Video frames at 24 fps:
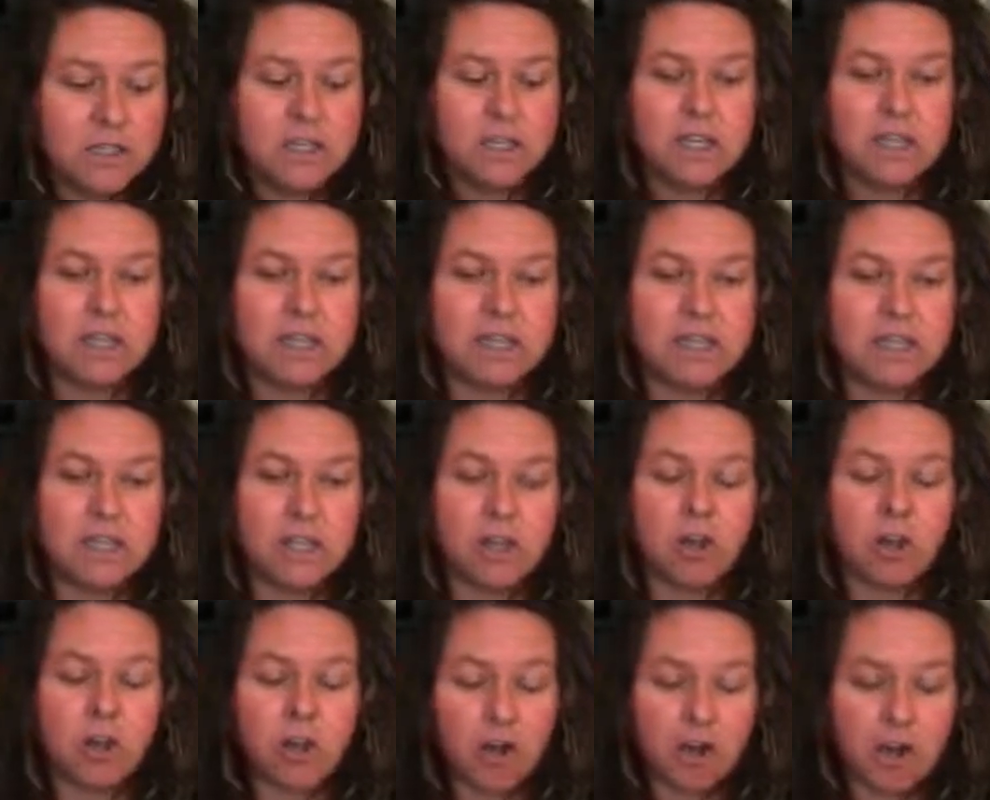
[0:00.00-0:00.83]
It's the
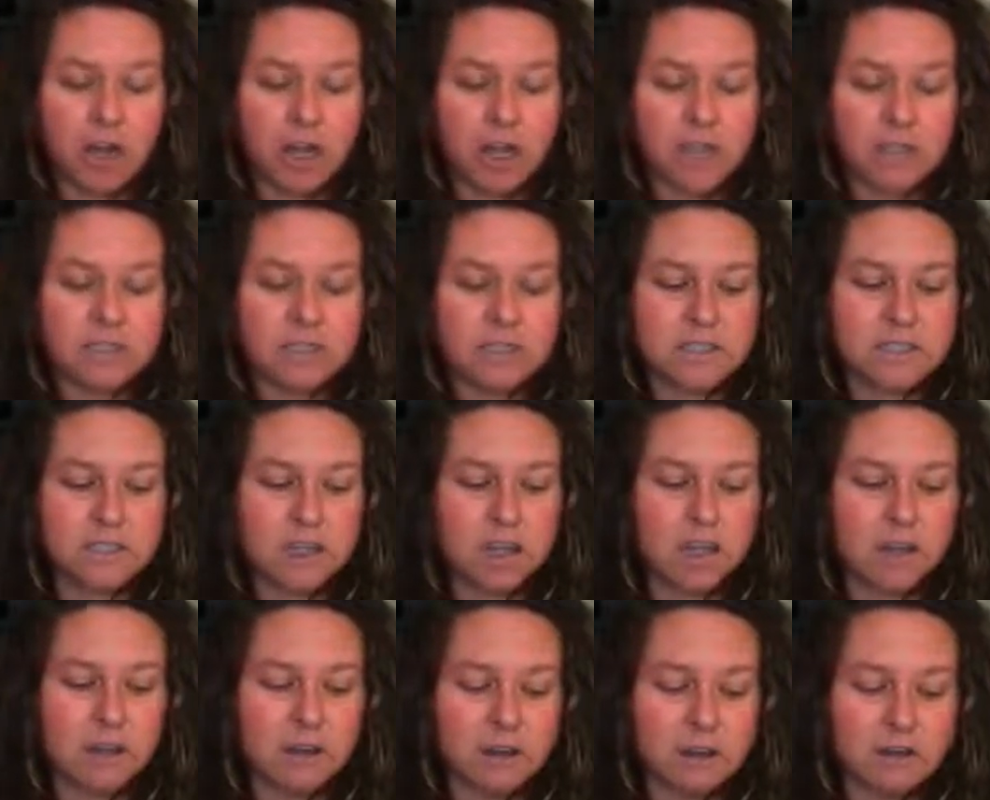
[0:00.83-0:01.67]
cost
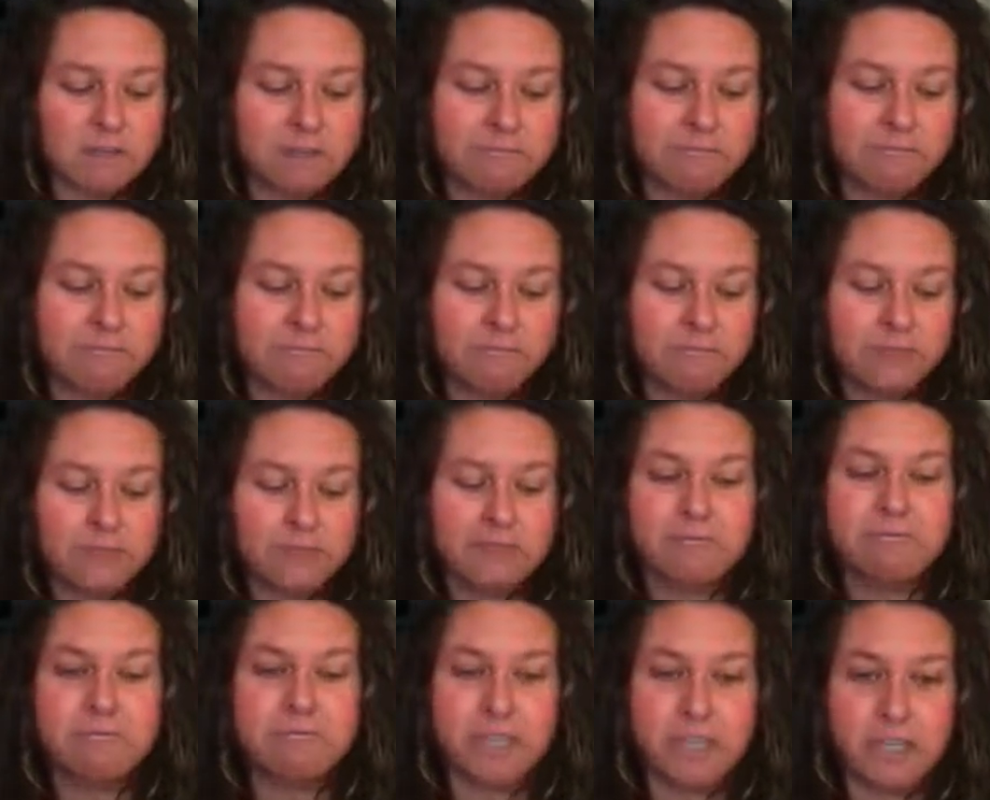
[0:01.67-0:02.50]
of
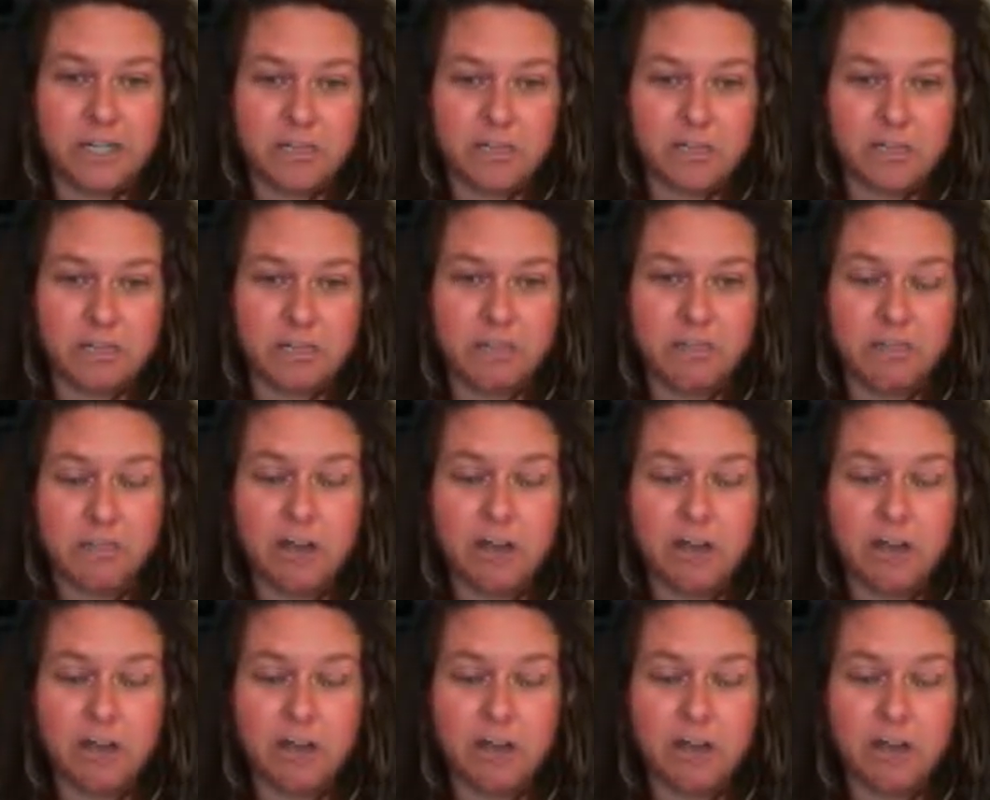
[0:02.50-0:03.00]
inflation.